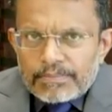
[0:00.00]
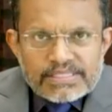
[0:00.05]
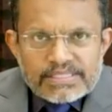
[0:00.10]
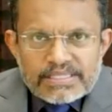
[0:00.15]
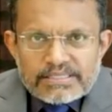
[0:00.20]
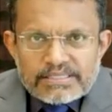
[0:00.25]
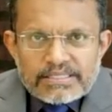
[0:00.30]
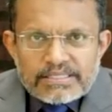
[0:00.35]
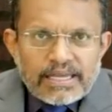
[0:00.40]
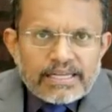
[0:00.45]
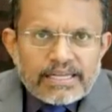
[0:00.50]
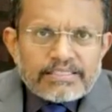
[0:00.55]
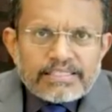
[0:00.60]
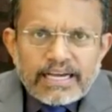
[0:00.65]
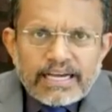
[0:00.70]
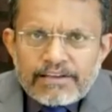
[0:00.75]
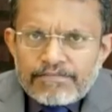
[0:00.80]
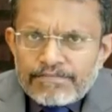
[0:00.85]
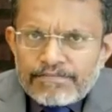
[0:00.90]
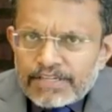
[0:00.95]
representing a
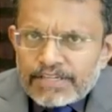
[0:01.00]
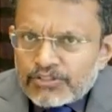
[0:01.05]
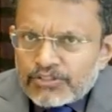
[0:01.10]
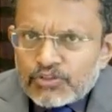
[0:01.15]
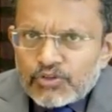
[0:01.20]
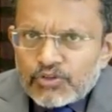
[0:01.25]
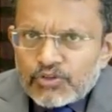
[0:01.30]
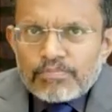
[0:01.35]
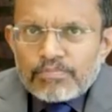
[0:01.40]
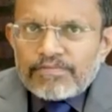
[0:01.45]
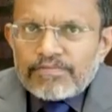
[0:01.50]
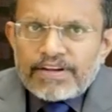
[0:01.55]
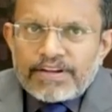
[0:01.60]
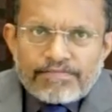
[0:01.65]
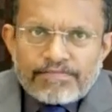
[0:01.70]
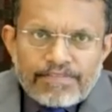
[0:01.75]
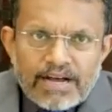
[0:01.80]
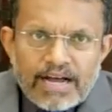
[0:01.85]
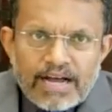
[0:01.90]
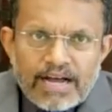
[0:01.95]
diverse group of
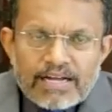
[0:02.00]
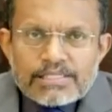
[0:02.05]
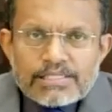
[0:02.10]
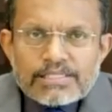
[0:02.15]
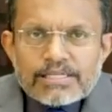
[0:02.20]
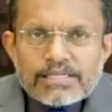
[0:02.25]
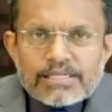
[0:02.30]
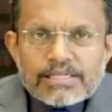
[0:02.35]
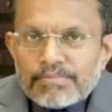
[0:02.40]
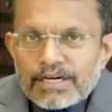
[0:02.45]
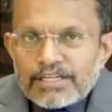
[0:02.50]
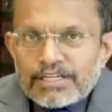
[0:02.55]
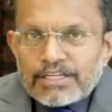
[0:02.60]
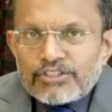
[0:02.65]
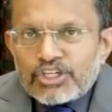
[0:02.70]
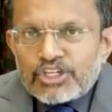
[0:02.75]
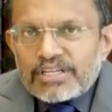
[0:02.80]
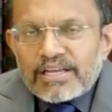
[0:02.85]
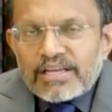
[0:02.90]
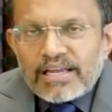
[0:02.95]
advanced,
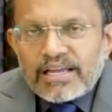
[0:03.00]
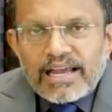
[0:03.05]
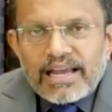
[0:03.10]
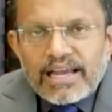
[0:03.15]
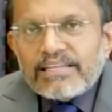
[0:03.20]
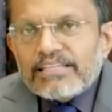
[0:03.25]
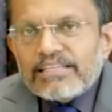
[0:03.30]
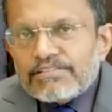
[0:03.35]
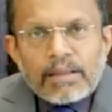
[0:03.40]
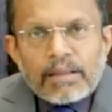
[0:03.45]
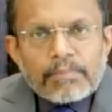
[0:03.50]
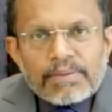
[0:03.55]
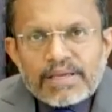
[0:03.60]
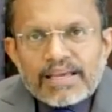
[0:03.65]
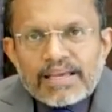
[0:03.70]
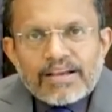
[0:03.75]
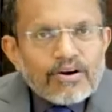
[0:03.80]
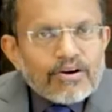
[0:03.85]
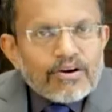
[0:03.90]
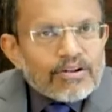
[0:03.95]
emerging, and
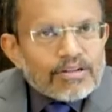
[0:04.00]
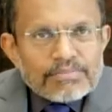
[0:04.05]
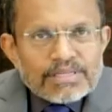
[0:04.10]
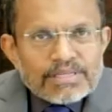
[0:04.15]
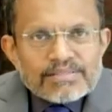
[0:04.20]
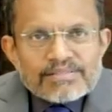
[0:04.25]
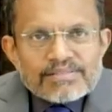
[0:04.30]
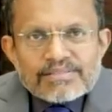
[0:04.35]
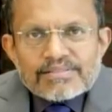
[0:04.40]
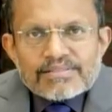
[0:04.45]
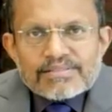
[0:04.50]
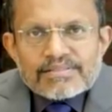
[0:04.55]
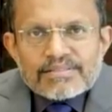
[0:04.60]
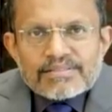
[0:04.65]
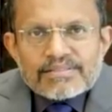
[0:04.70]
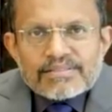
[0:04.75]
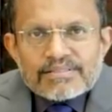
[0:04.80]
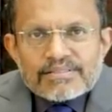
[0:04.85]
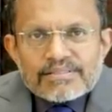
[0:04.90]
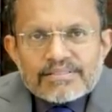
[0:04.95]
developing economies.
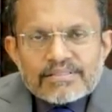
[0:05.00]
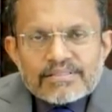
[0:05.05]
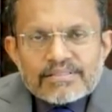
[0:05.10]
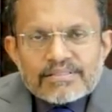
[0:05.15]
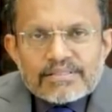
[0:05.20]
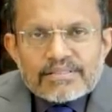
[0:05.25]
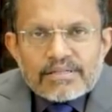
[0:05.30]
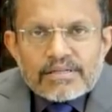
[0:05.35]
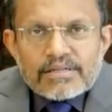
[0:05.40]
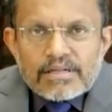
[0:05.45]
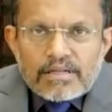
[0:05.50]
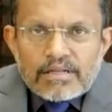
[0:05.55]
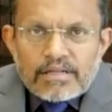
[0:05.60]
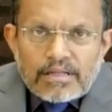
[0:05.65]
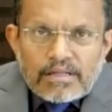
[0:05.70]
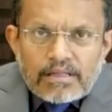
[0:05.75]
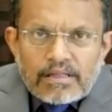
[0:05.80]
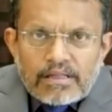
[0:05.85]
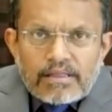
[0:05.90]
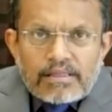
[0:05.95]

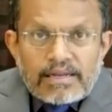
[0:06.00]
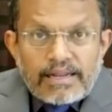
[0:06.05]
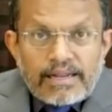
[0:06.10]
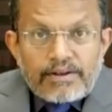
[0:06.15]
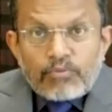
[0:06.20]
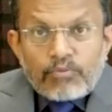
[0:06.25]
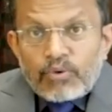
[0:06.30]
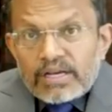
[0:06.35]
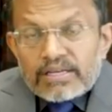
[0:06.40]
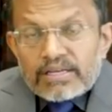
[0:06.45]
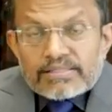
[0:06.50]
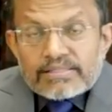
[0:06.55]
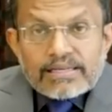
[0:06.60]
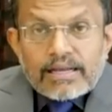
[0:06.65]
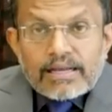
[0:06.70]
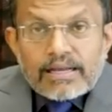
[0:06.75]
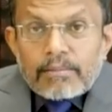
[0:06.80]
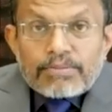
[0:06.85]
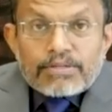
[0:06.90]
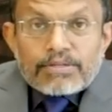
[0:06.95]
The network
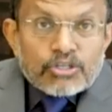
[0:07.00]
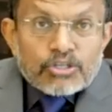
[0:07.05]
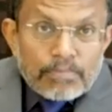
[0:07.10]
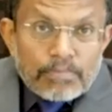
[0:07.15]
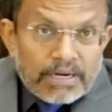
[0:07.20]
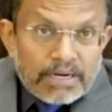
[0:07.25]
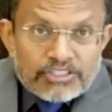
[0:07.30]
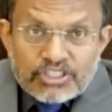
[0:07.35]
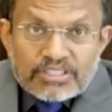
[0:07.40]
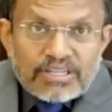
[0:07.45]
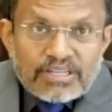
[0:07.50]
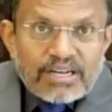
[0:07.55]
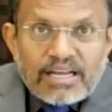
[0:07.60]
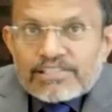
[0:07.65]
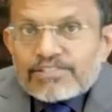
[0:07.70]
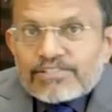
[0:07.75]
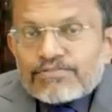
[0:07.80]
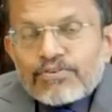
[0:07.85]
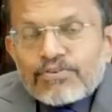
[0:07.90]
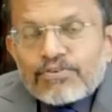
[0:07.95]
has accomplished much in the
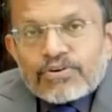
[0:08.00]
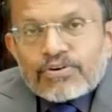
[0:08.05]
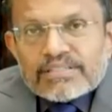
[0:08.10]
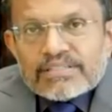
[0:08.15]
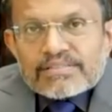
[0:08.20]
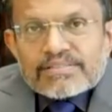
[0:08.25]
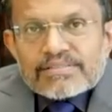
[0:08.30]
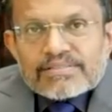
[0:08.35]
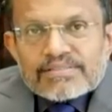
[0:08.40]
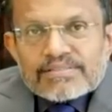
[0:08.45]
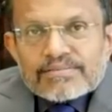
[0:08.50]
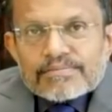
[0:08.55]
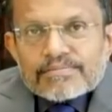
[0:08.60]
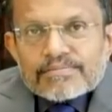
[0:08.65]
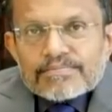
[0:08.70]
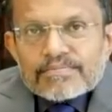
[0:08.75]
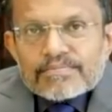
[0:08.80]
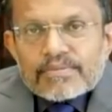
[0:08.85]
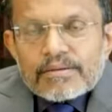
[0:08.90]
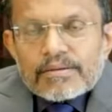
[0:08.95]
last four years,
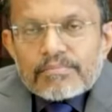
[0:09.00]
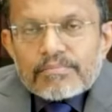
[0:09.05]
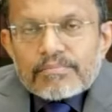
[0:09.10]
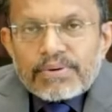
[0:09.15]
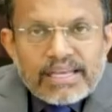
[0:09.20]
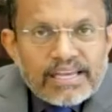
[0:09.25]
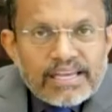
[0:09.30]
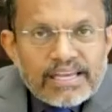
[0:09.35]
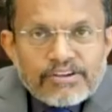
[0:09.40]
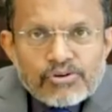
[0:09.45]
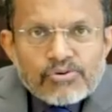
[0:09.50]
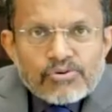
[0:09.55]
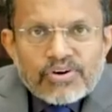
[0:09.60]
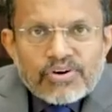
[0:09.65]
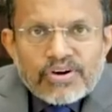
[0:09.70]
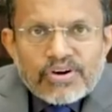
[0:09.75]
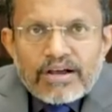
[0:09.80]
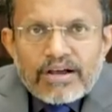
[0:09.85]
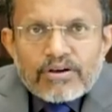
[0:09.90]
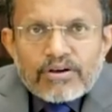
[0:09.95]
breaking
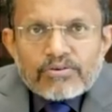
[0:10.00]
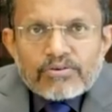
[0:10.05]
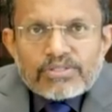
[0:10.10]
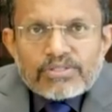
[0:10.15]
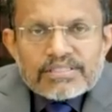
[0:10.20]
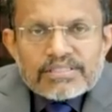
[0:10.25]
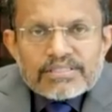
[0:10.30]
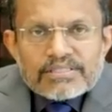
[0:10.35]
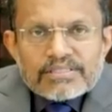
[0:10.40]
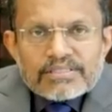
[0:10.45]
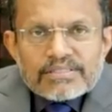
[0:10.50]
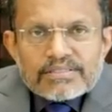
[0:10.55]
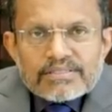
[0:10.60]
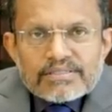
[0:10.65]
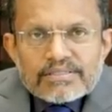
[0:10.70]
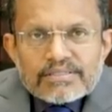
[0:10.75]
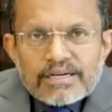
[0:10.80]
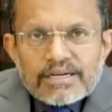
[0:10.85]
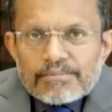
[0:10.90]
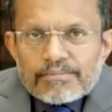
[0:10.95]
new ground
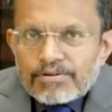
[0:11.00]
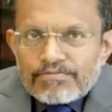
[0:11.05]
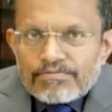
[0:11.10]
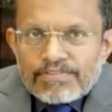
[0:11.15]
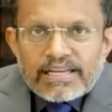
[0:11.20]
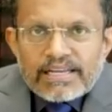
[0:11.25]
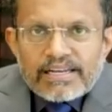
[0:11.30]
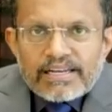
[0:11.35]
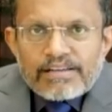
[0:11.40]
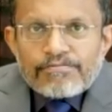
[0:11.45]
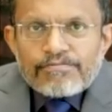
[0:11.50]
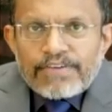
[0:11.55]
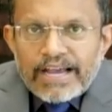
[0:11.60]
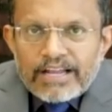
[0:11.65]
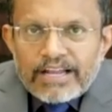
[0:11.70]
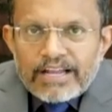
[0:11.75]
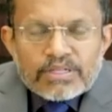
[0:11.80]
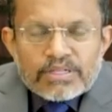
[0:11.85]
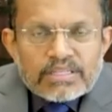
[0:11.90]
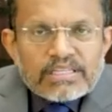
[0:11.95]
and providing
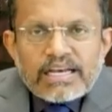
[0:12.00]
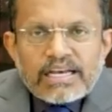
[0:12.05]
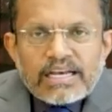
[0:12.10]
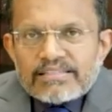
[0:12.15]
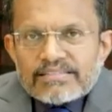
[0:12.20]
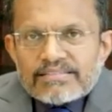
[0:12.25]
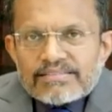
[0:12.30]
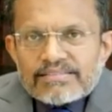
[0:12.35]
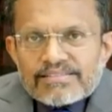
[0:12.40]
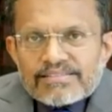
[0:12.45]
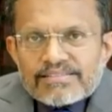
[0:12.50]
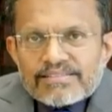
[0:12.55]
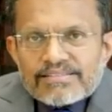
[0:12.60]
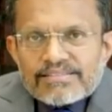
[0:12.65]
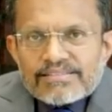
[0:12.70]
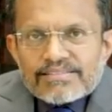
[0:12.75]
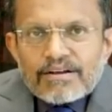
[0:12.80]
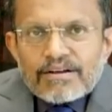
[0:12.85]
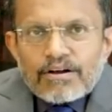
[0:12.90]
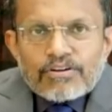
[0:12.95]
valuable
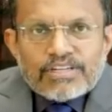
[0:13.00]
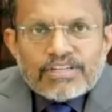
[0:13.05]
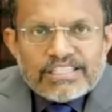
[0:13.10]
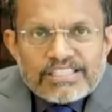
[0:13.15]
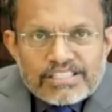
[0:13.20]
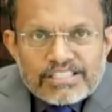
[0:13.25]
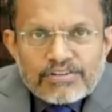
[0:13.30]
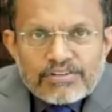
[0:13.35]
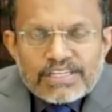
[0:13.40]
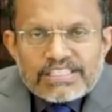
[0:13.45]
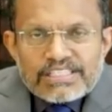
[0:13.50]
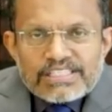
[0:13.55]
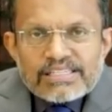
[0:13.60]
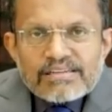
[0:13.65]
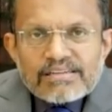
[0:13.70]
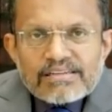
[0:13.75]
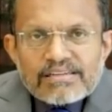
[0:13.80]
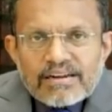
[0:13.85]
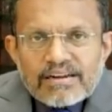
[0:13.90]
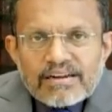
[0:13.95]
guidance on
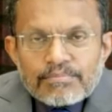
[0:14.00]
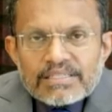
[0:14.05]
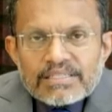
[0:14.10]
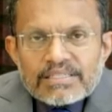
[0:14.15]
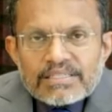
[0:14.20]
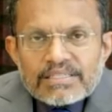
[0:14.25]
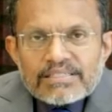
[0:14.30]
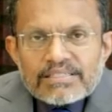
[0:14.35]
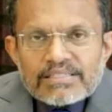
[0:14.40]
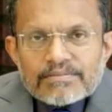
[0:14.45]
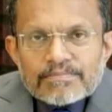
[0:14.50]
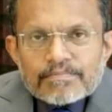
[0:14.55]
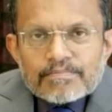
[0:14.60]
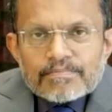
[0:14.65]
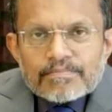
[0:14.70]
integrating climate